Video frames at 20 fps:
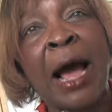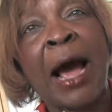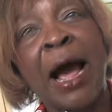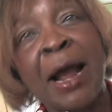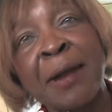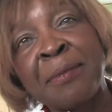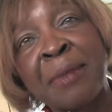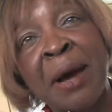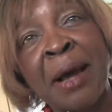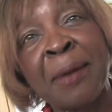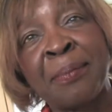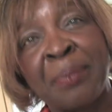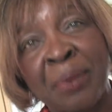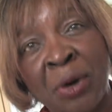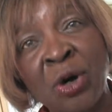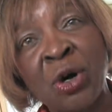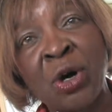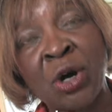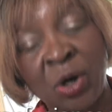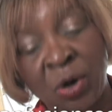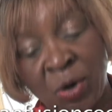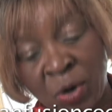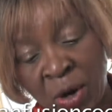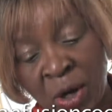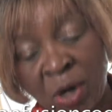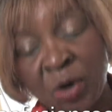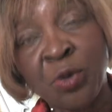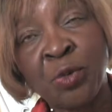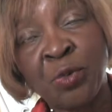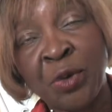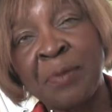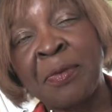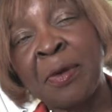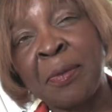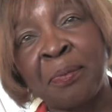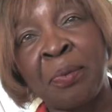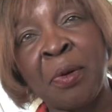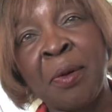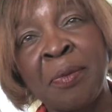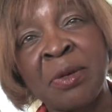and my book will be
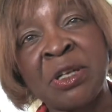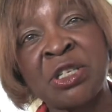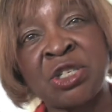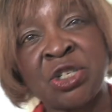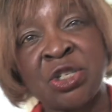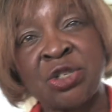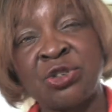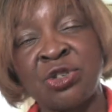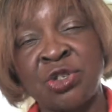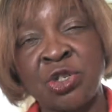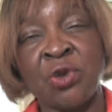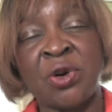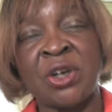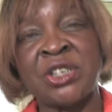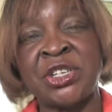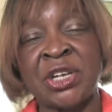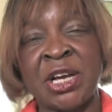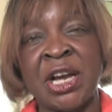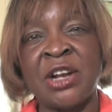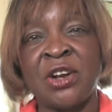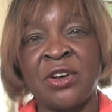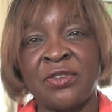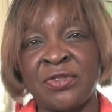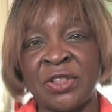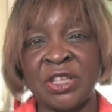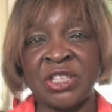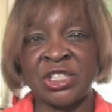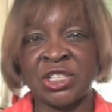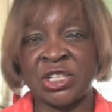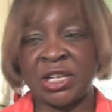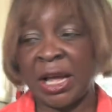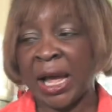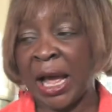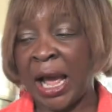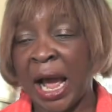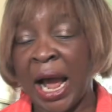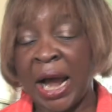published soon towards the end of this year,